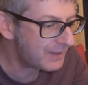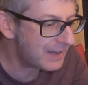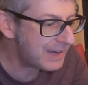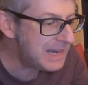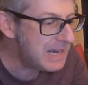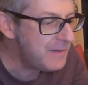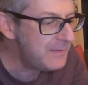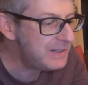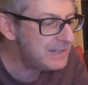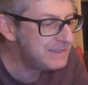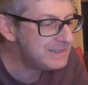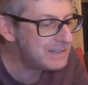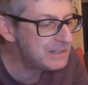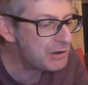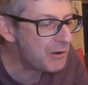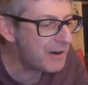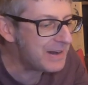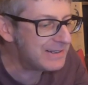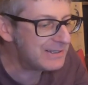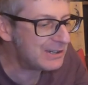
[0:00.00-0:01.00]
Even in the
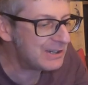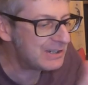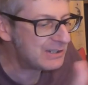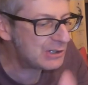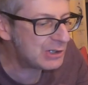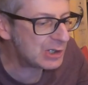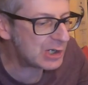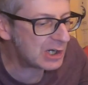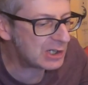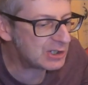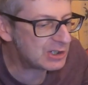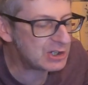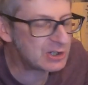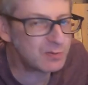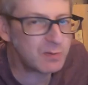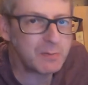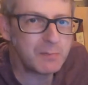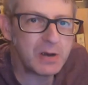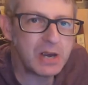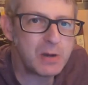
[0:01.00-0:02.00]

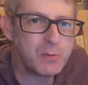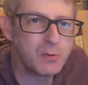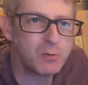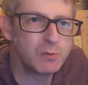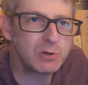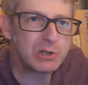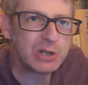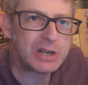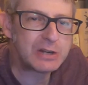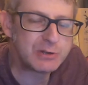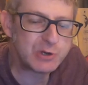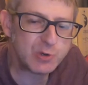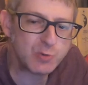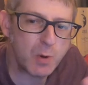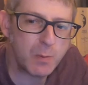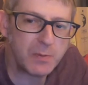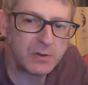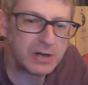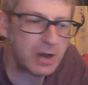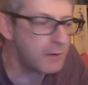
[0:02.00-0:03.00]
1960s, where people were then
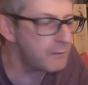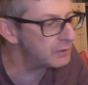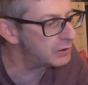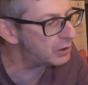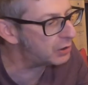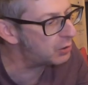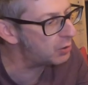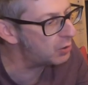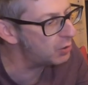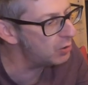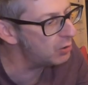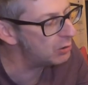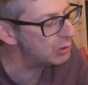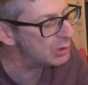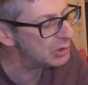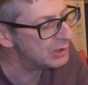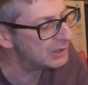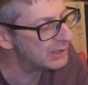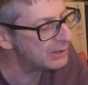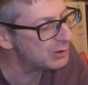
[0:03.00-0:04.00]
swapping over to
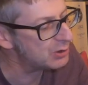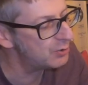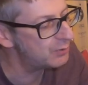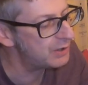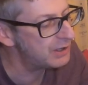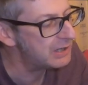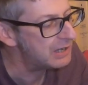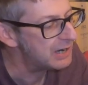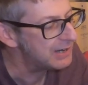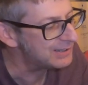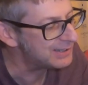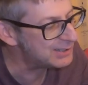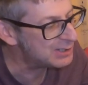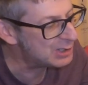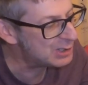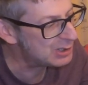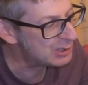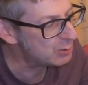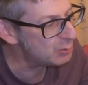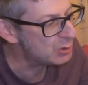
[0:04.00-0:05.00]
corks and that sort of thing, they
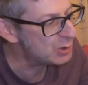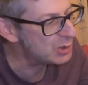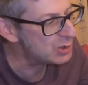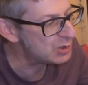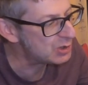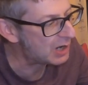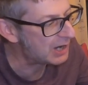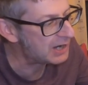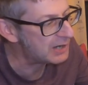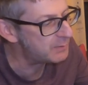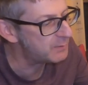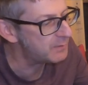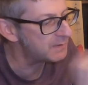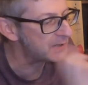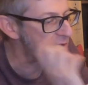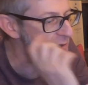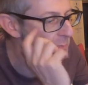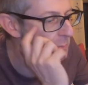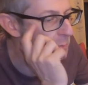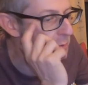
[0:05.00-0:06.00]
still stayed with
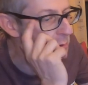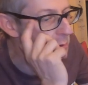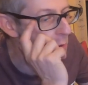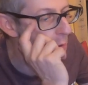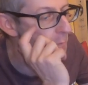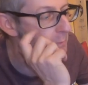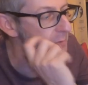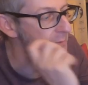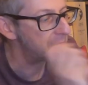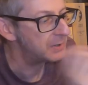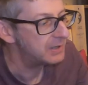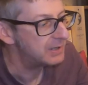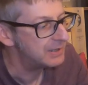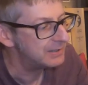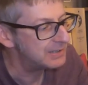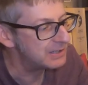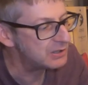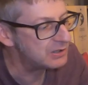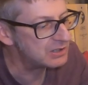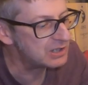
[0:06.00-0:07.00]
this plop,
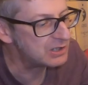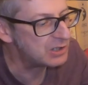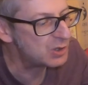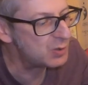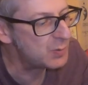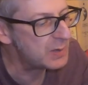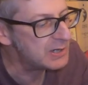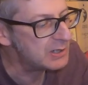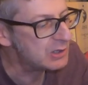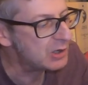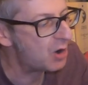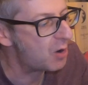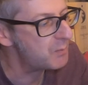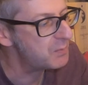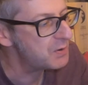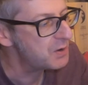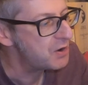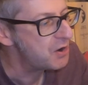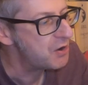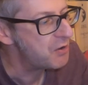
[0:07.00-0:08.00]
this swing
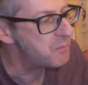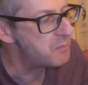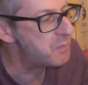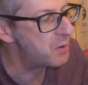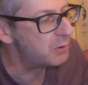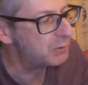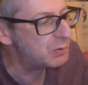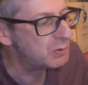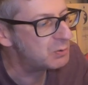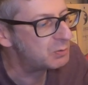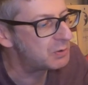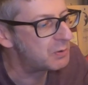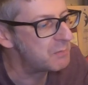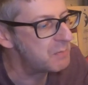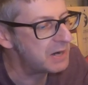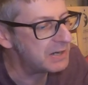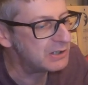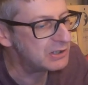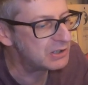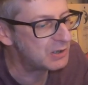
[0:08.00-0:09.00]
top bottle that
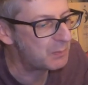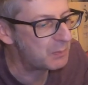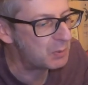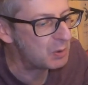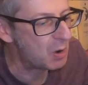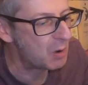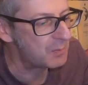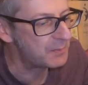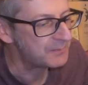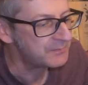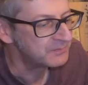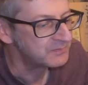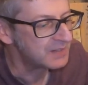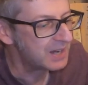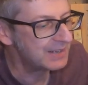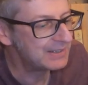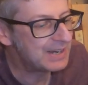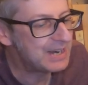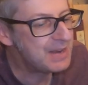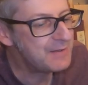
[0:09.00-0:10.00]
makes the plop.
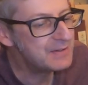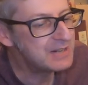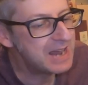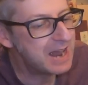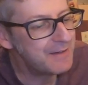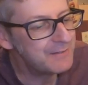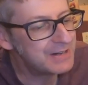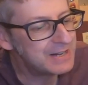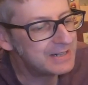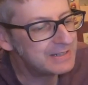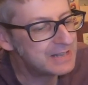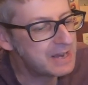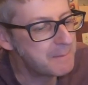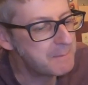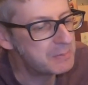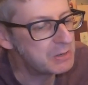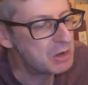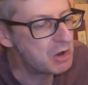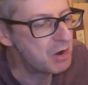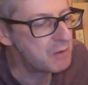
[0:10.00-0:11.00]
And they even have it in their
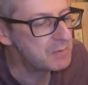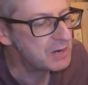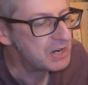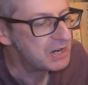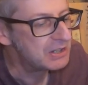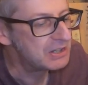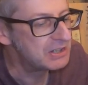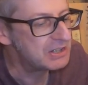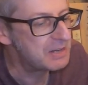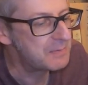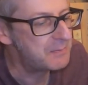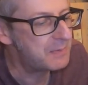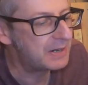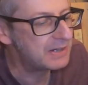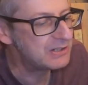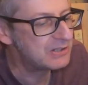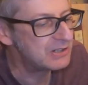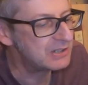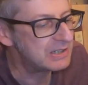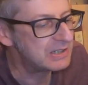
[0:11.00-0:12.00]
blurb that they're
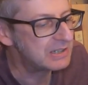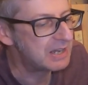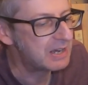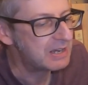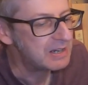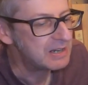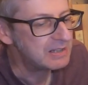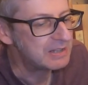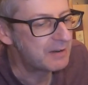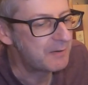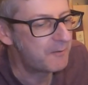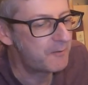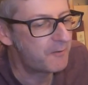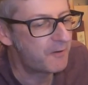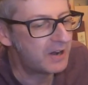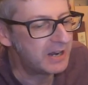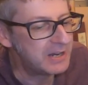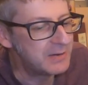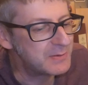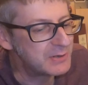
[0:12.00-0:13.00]
basically they're
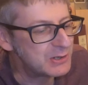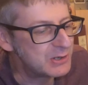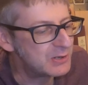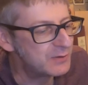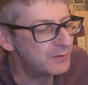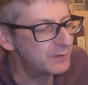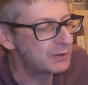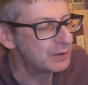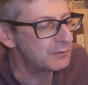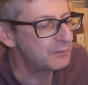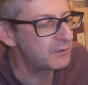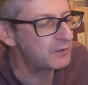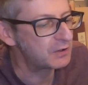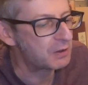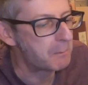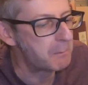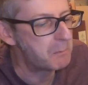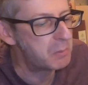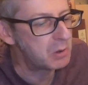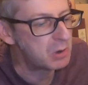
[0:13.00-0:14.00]
famous for
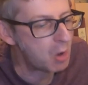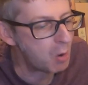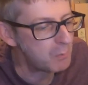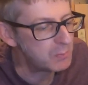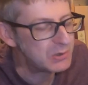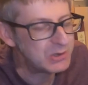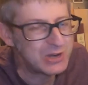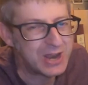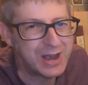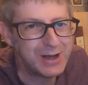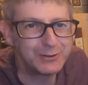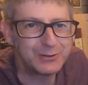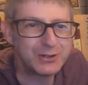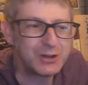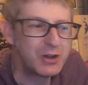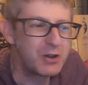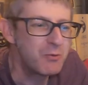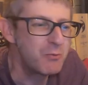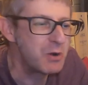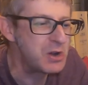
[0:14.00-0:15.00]
the plop sound
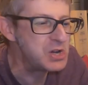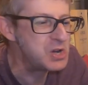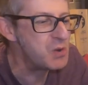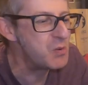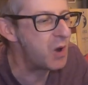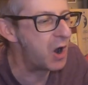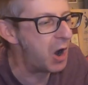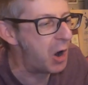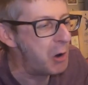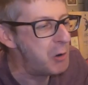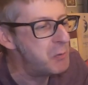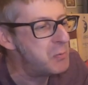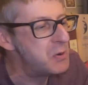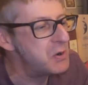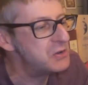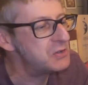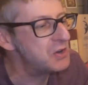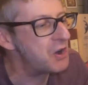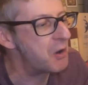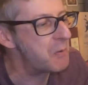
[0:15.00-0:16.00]
when you
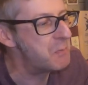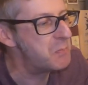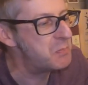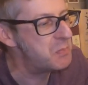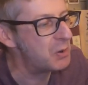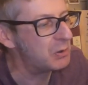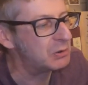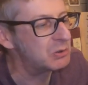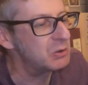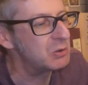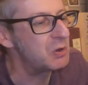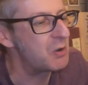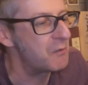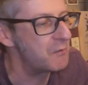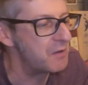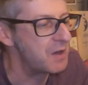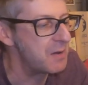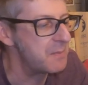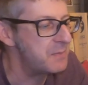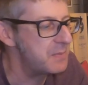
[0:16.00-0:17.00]
open a bottle
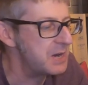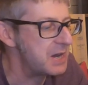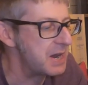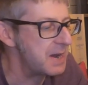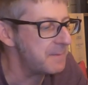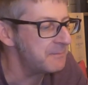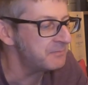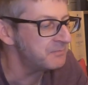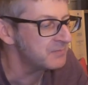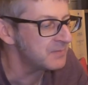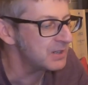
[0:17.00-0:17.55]
of their beer.